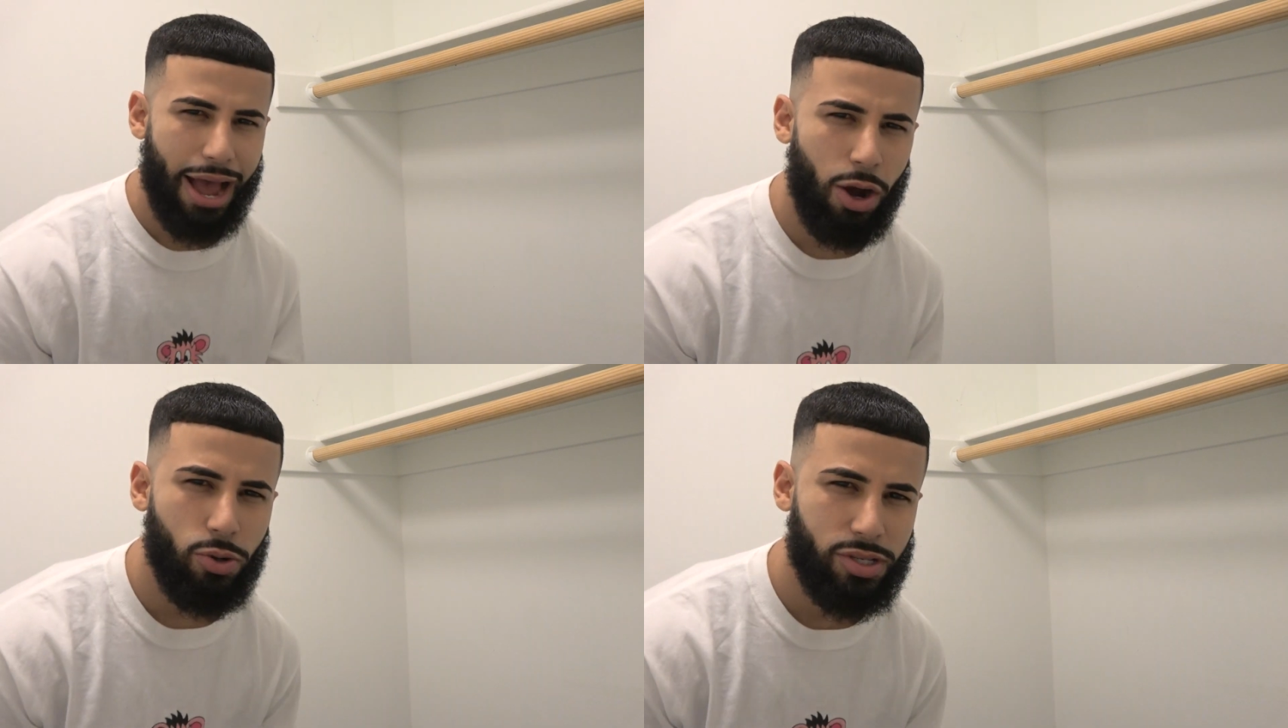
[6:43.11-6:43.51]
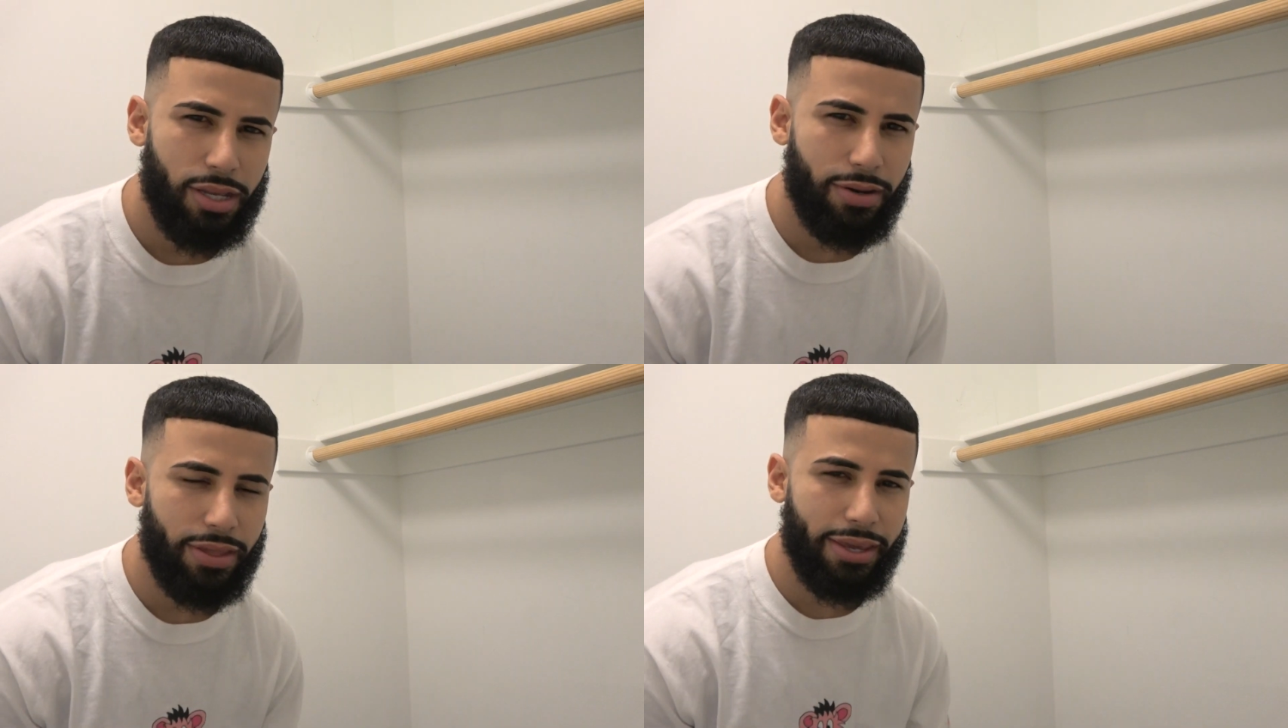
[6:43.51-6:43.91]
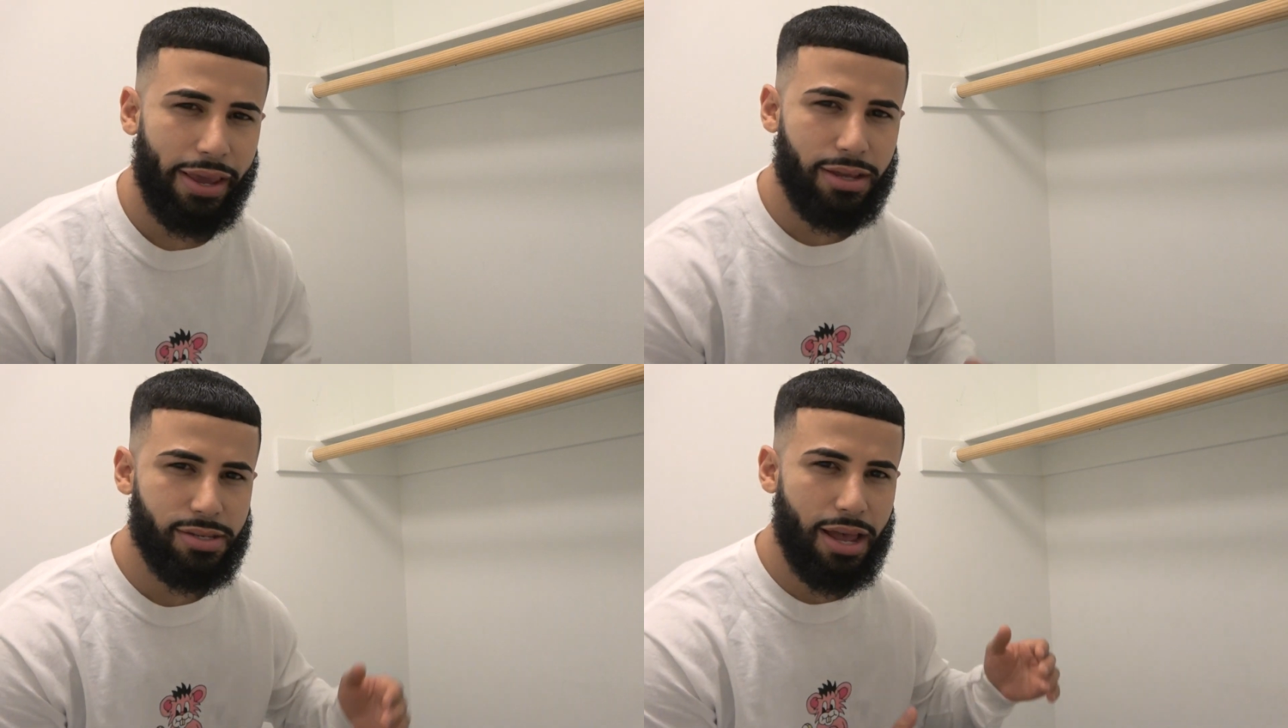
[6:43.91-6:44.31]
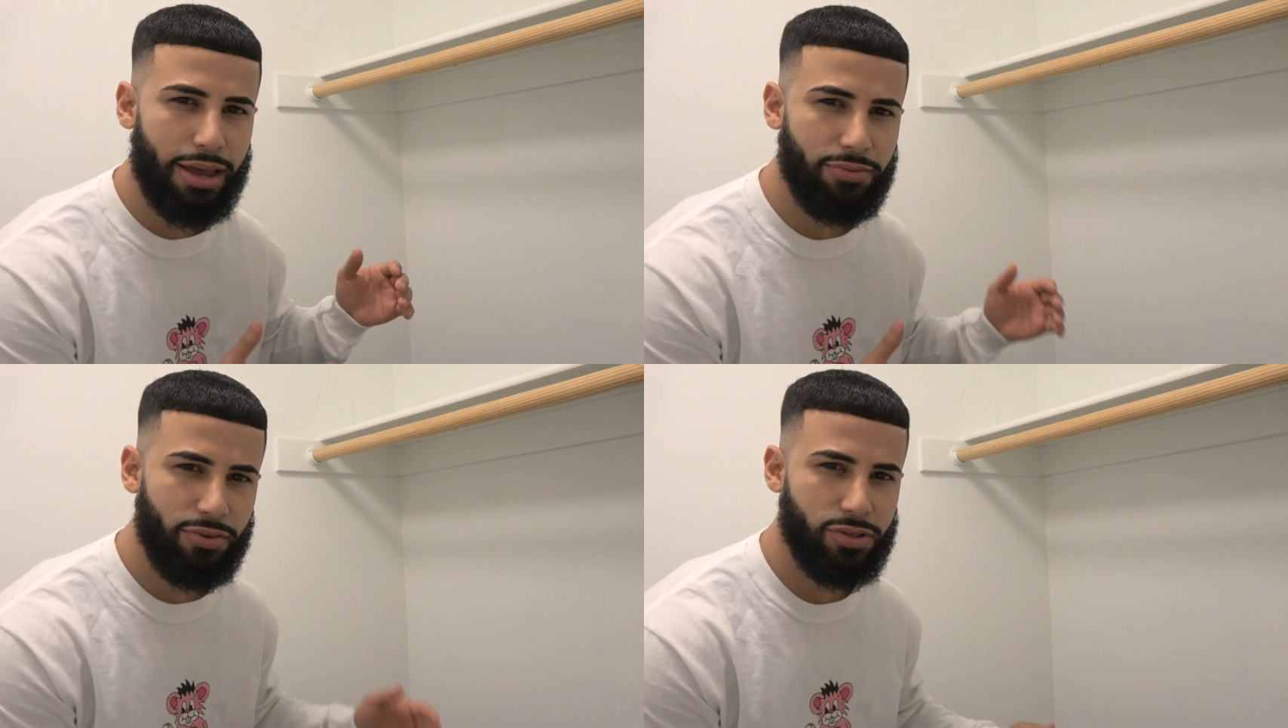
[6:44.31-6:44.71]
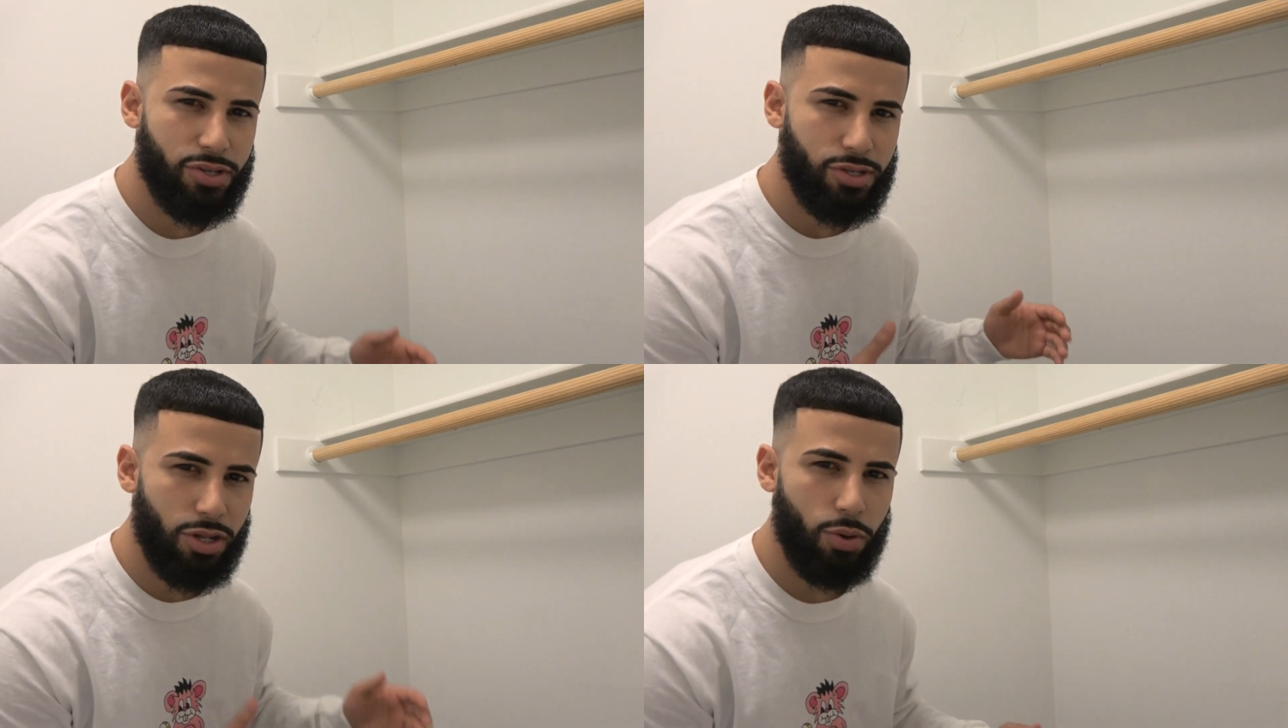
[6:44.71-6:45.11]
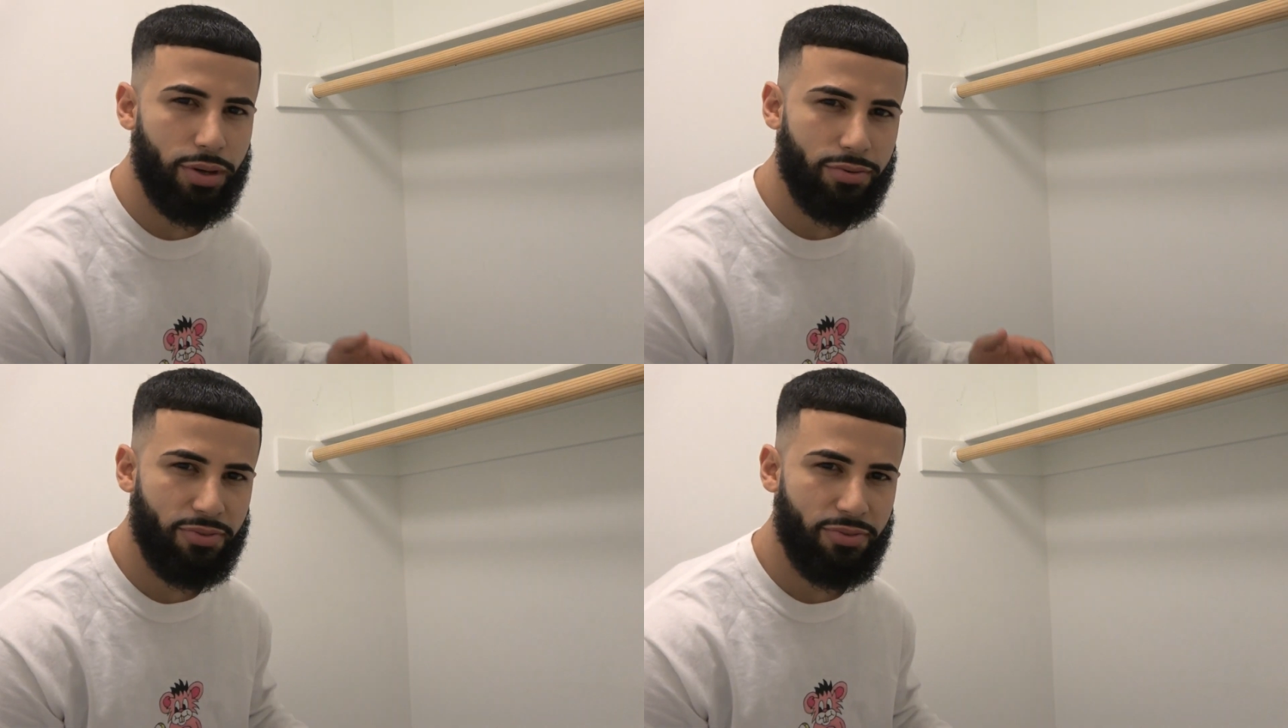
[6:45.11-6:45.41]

I hosted the K S I versus Versus Logan